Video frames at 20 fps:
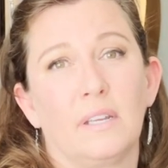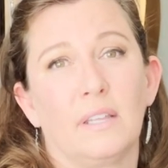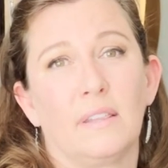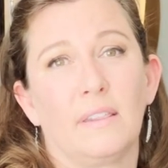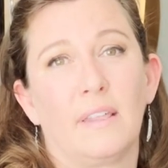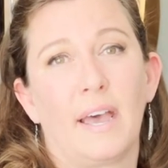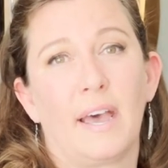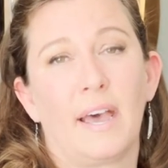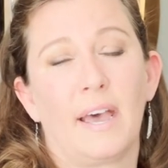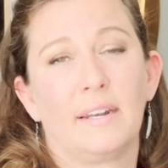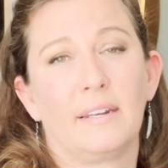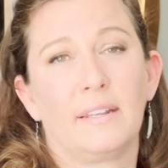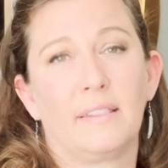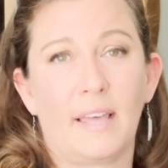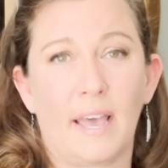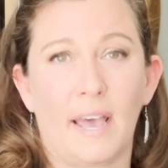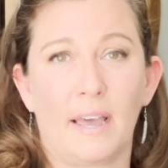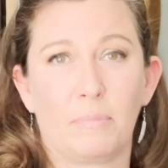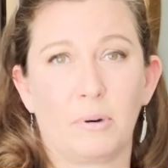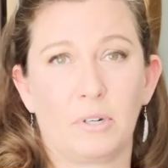that
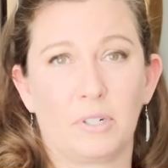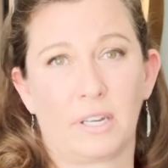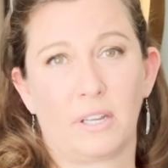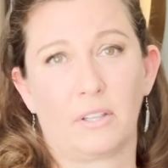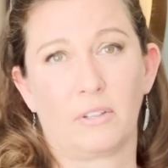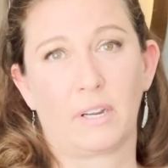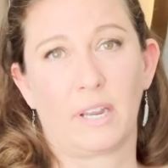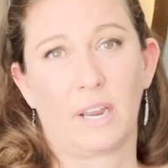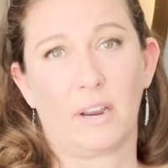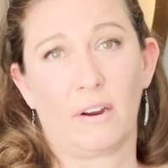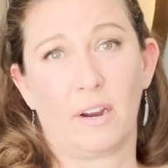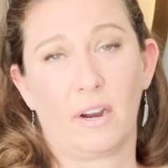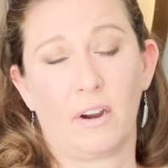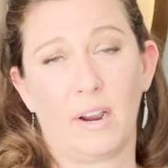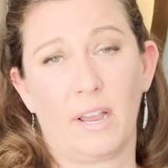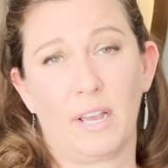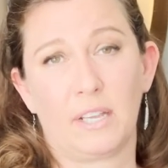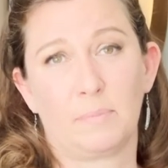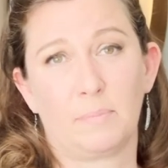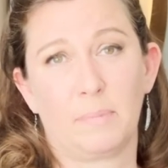that particular
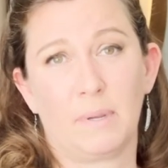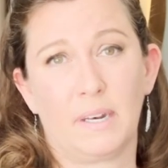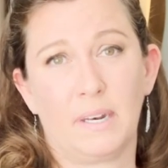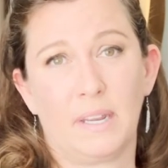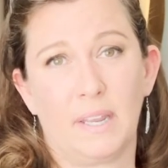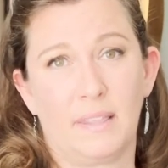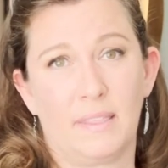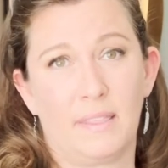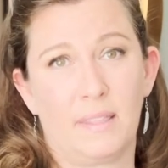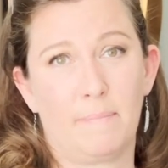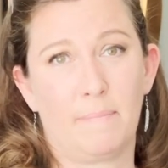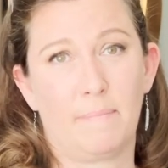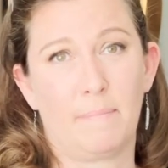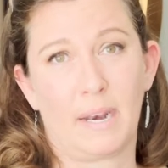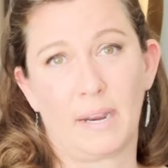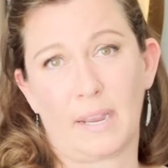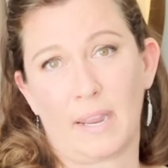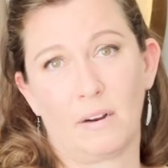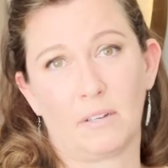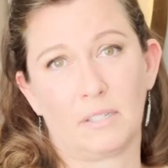carrier has been in the
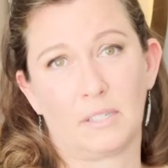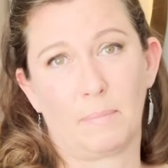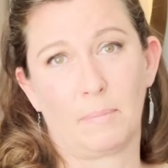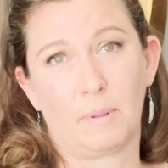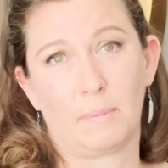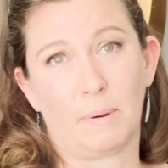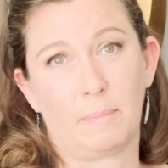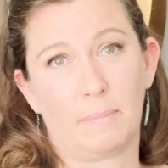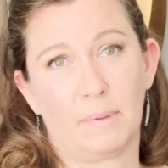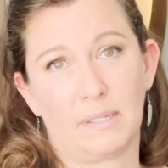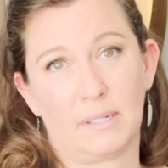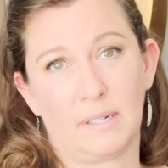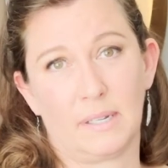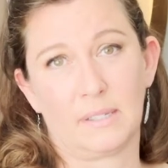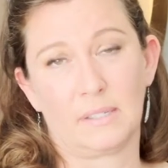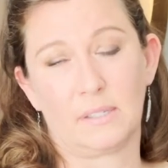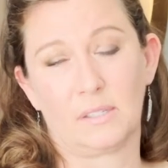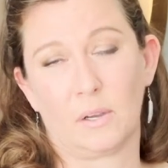Medicare supplement business.